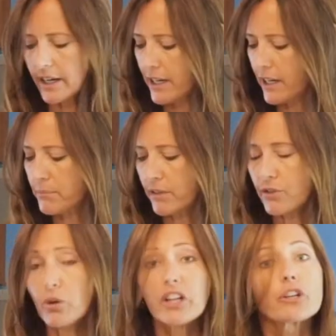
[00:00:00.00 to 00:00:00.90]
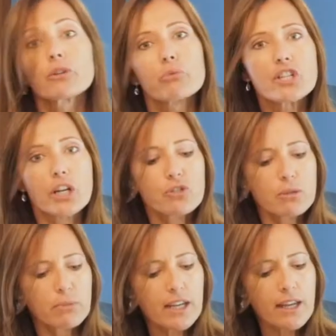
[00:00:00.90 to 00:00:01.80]
If you want, you can reach out
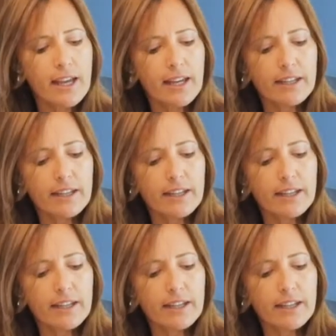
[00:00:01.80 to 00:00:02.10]
to me.